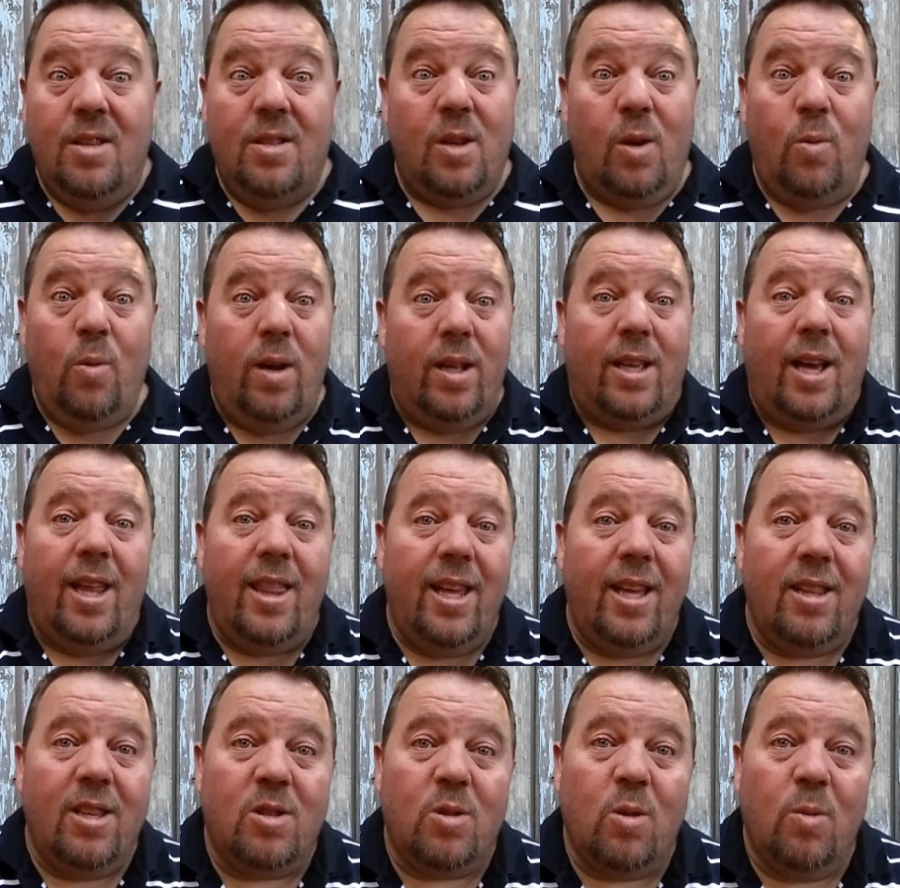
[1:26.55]
so what? I
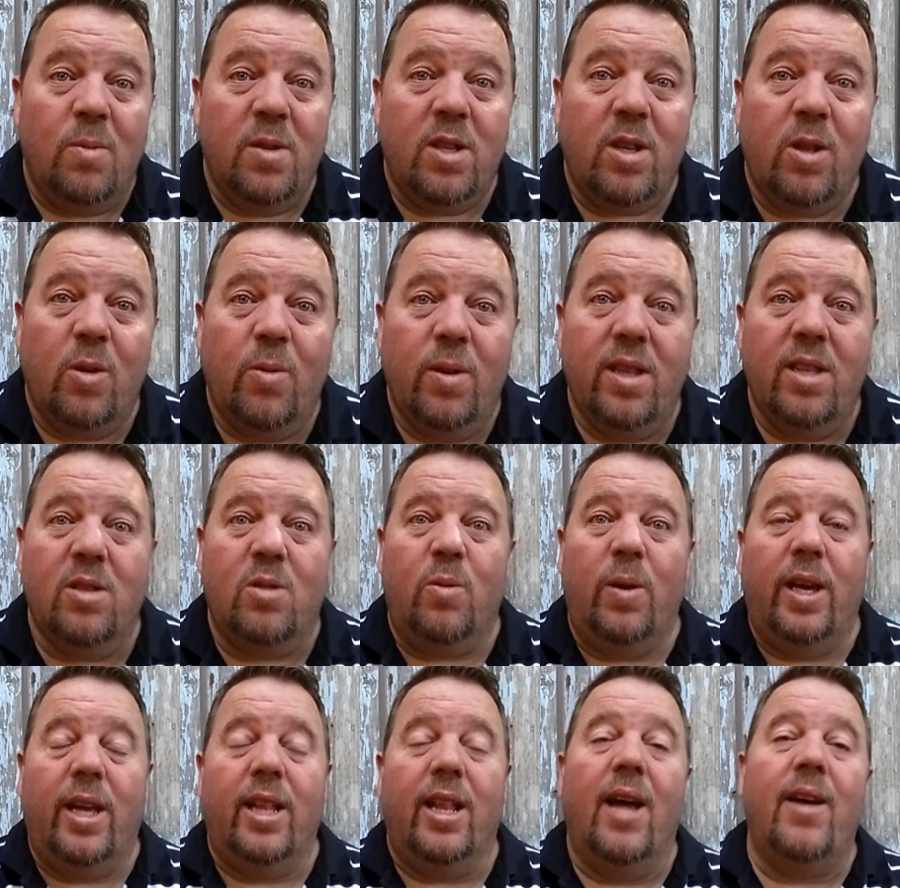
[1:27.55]
think the Stormers are going to win this
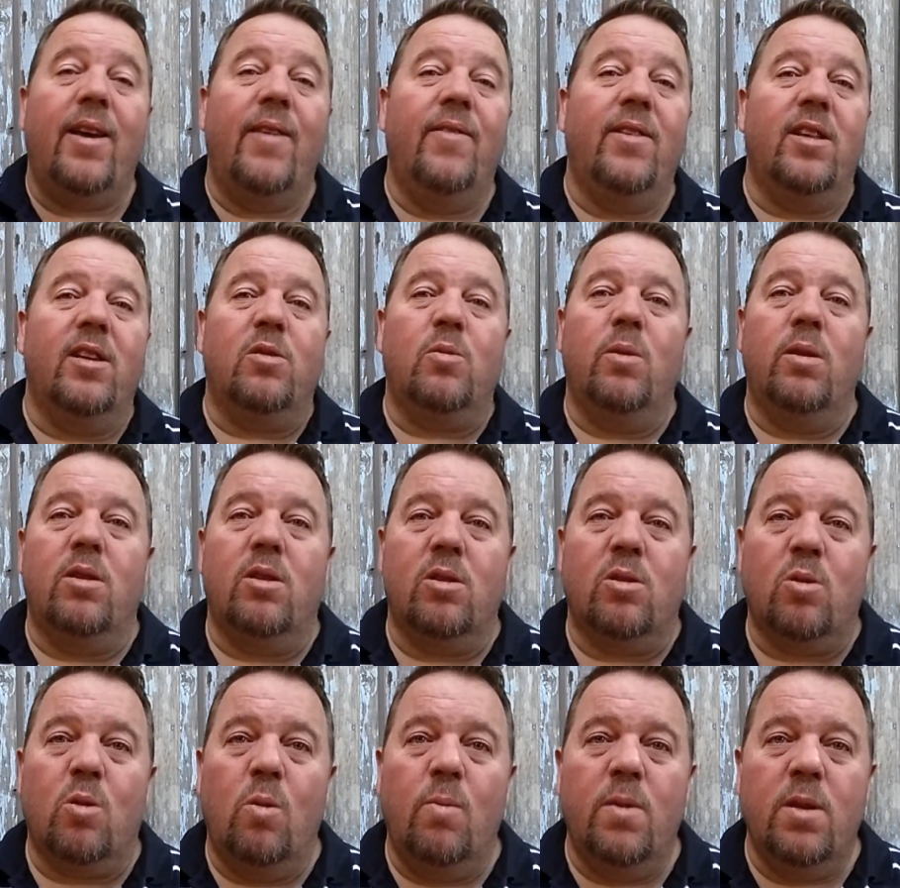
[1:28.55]
week, and I'm giving this one to the
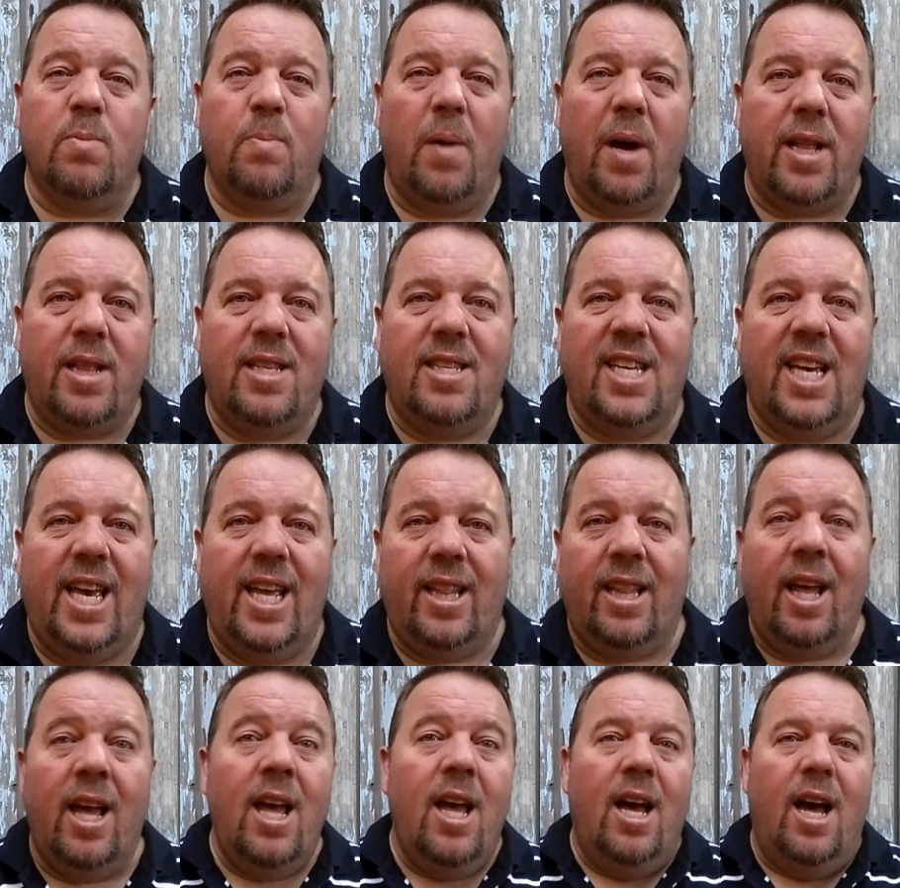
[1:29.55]
Stormers by
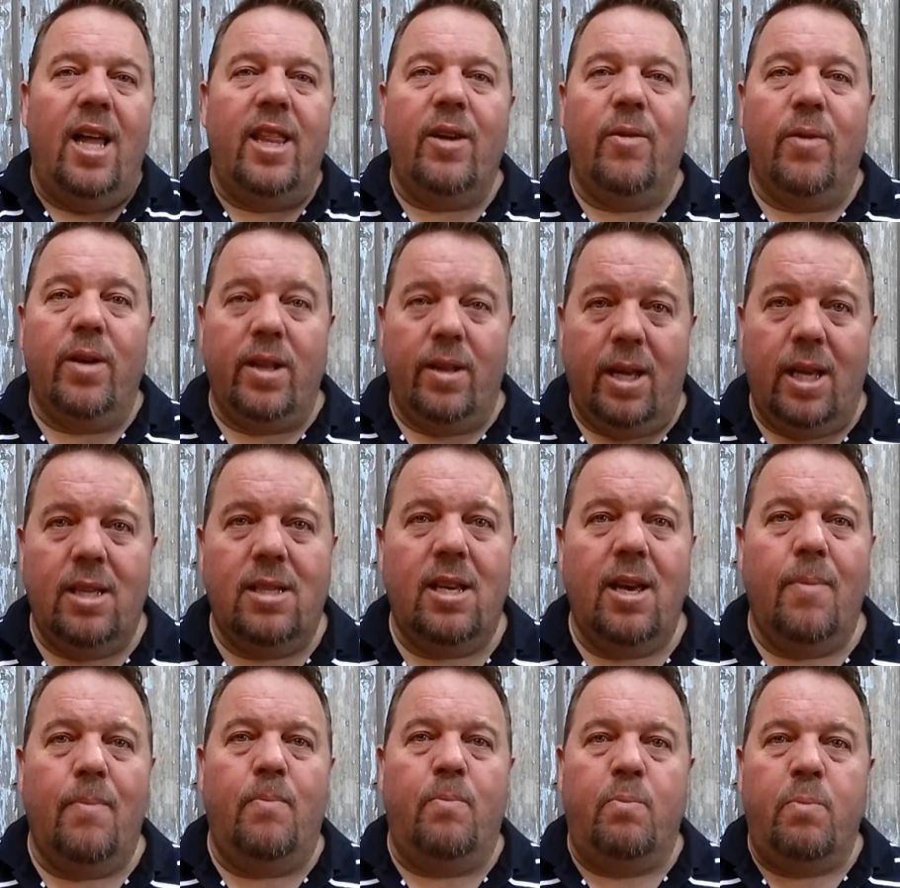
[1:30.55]
ten. I think we're going to see
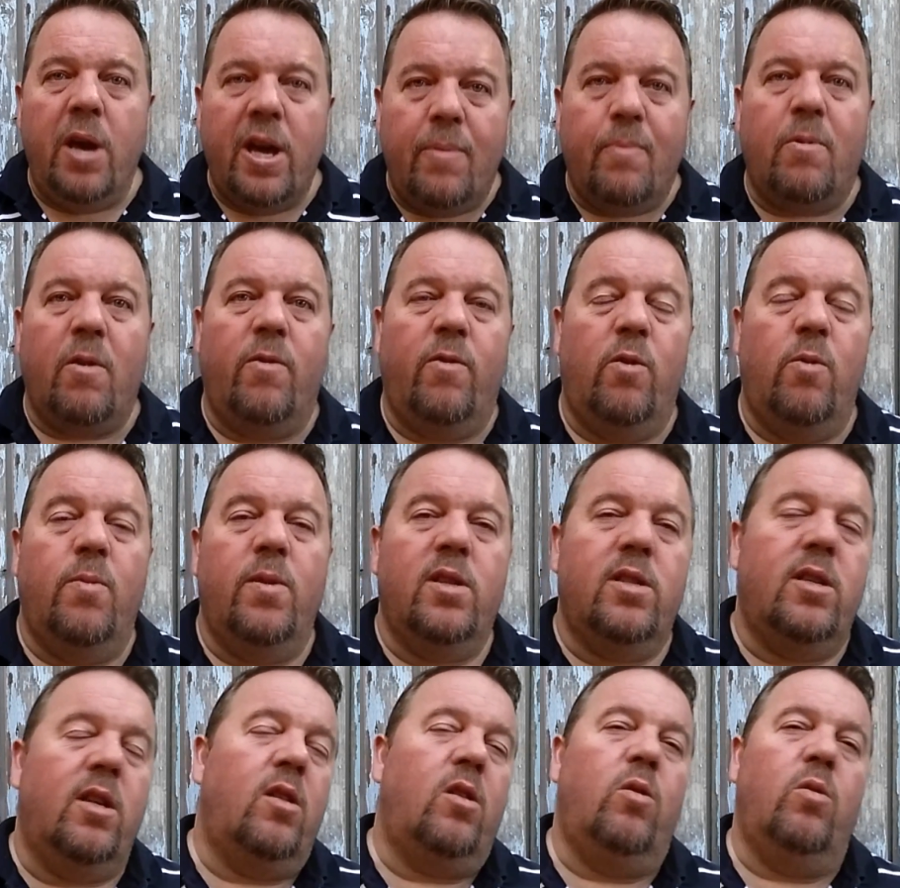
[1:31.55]
a big
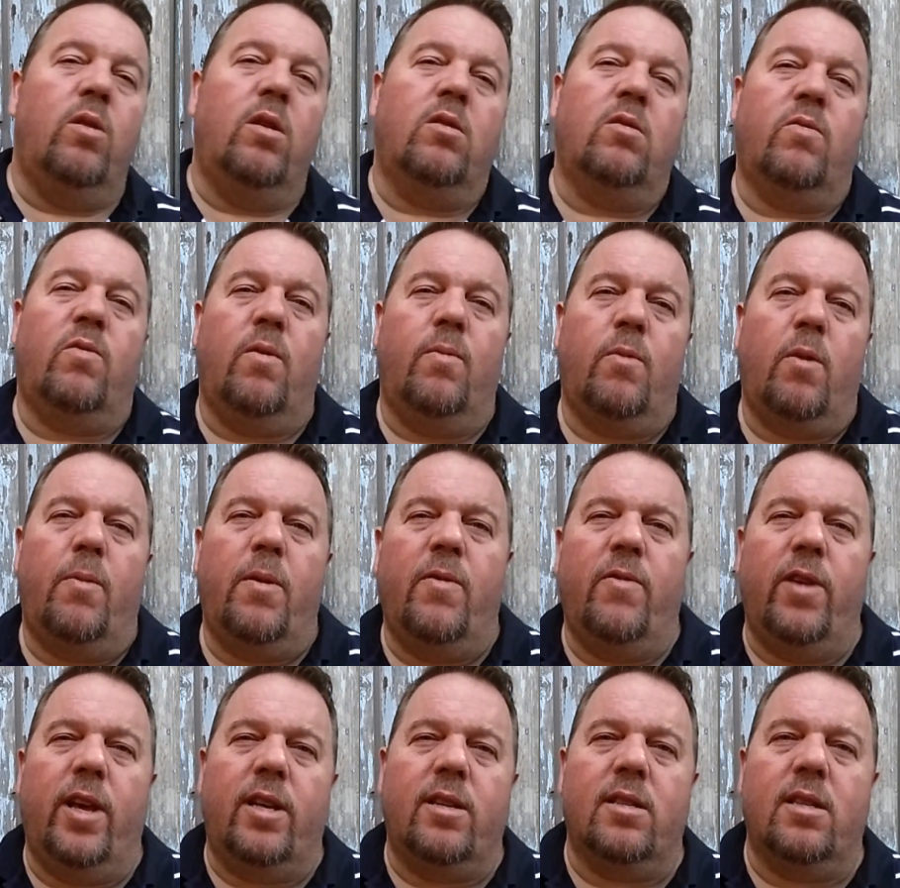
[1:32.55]
performance at Newlands from Robbie
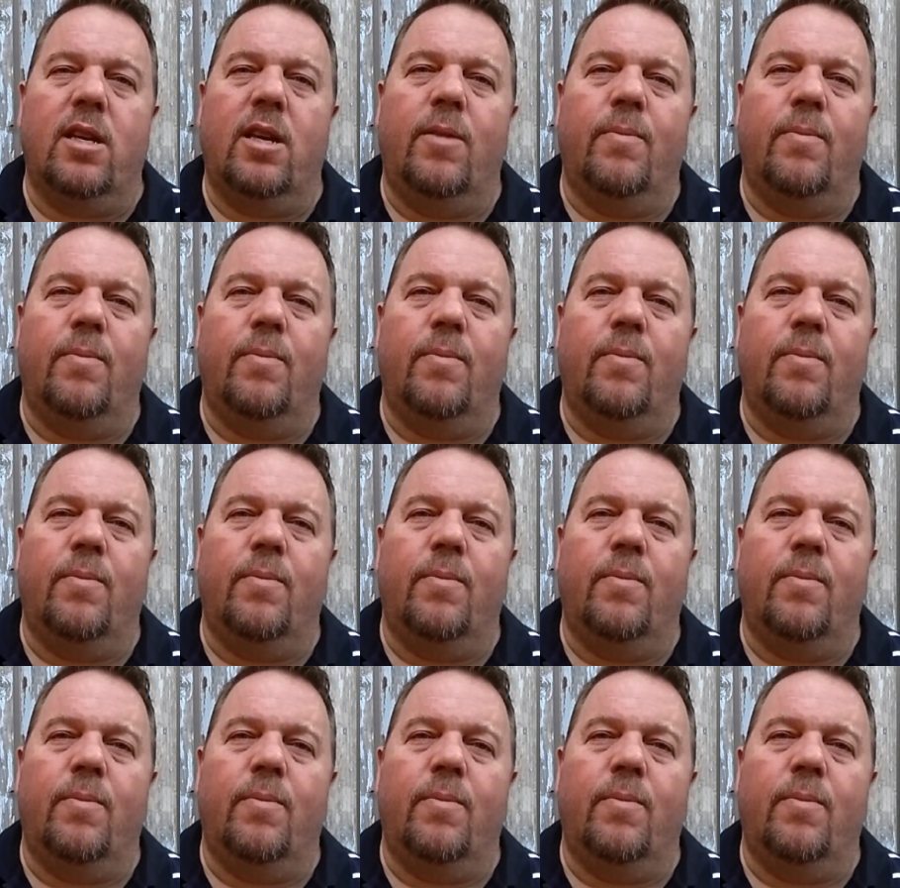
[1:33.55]
Fleckie.